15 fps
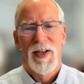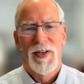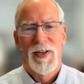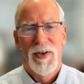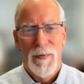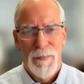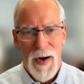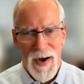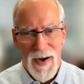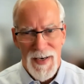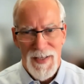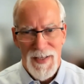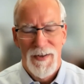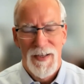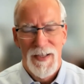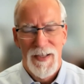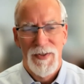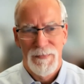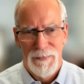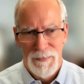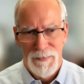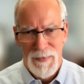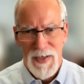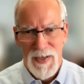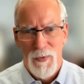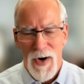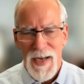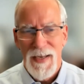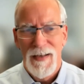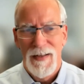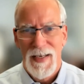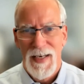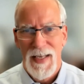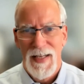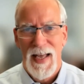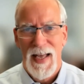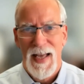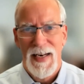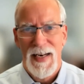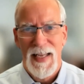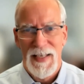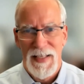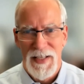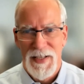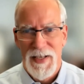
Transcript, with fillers: your body's going to be regulating that and